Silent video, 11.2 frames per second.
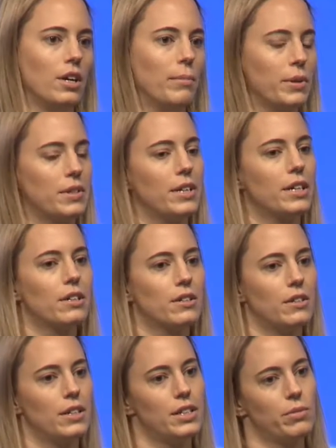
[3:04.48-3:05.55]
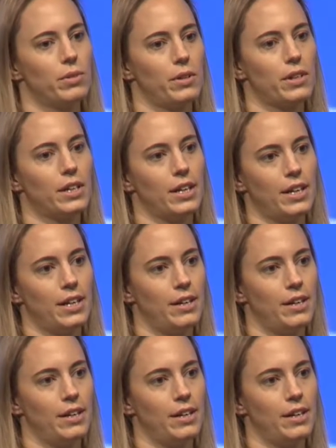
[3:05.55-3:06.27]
particularly the work I